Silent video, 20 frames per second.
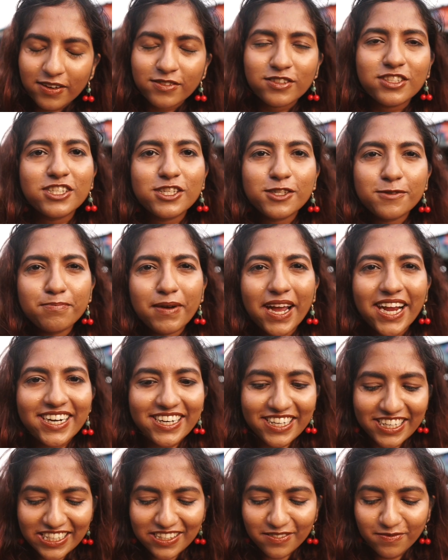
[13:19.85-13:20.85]
This is
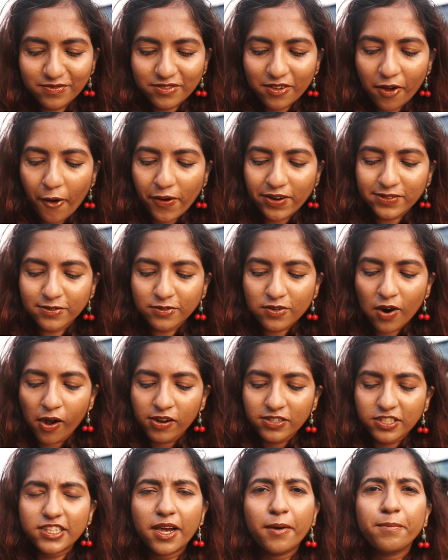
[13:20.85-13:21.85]
mild
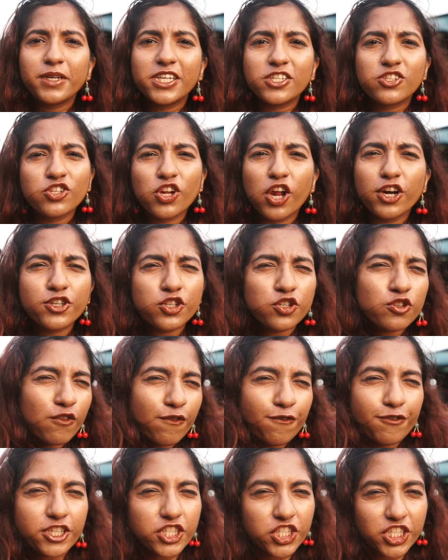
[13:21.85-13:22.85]
and yummy. It's not too
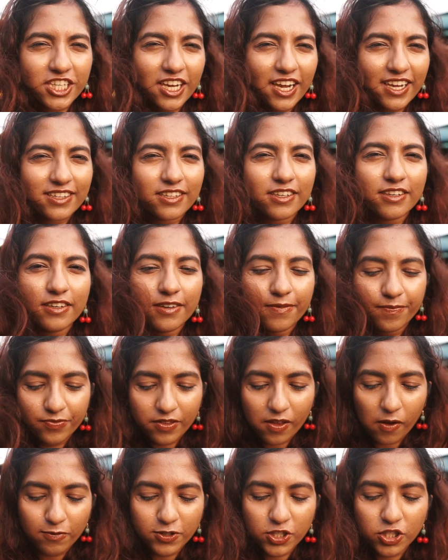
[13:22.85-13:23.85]
fishy either,
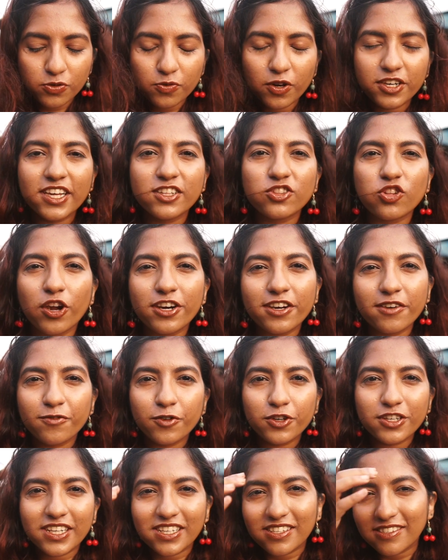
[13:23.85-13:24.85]
which is what I thought it
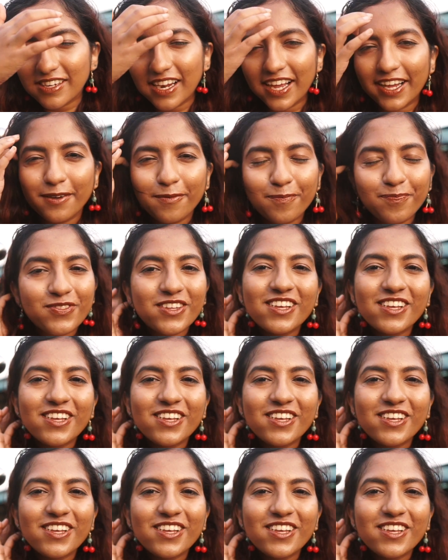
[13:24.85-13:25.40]
would taste like.